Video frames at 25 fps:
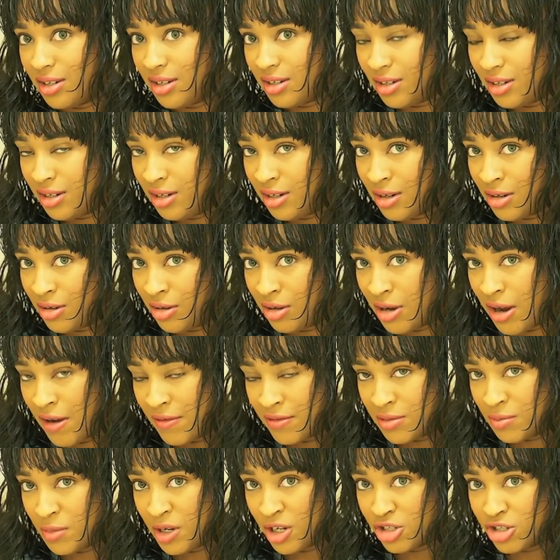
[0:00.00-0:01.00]
you know, you have
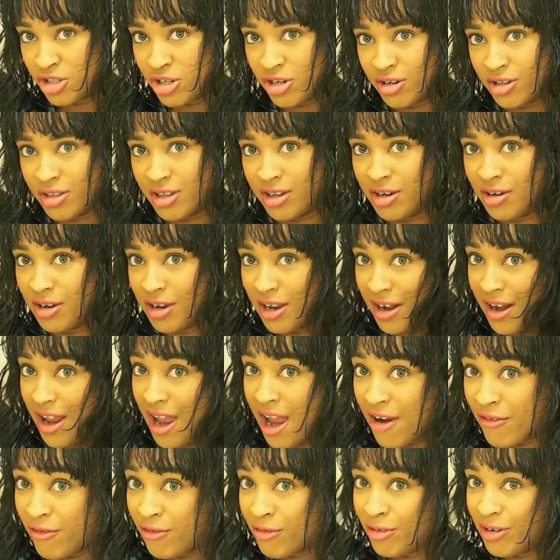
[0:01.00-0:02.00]
to make sure that you get
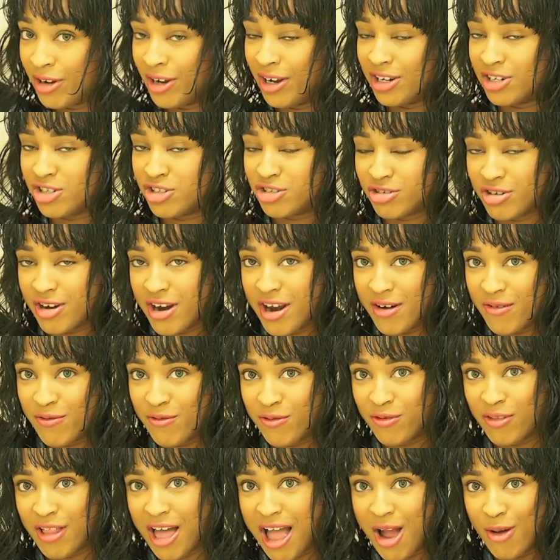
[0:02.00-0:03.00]
every strand
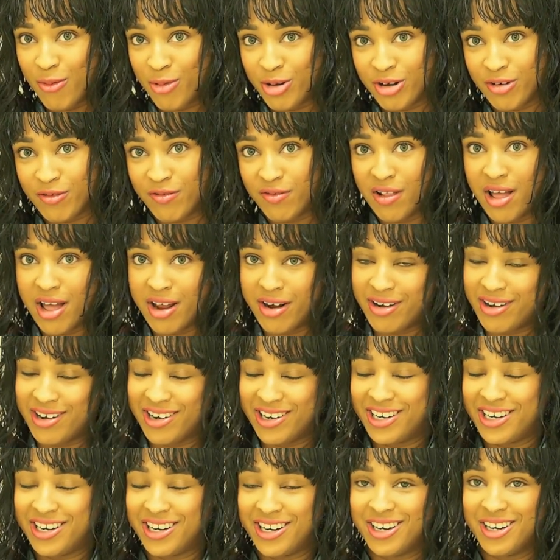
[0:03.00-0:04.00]
flat when you're flat
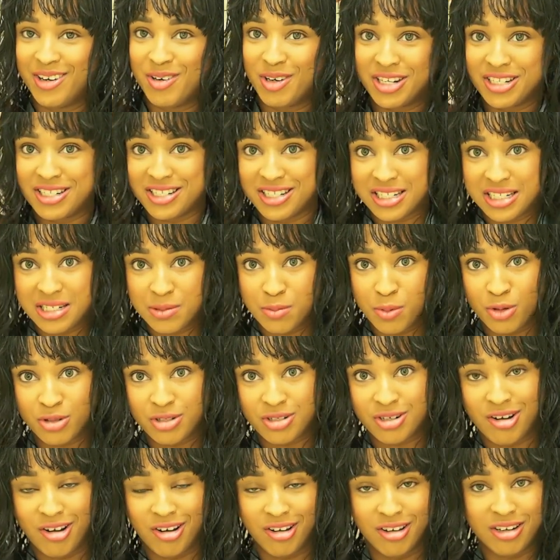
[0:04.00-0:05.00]
ironing it, because it's supposed to
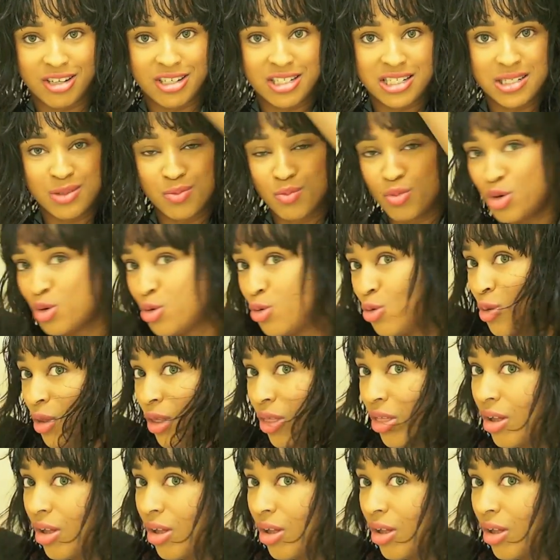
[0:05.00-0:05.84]
all look smooth.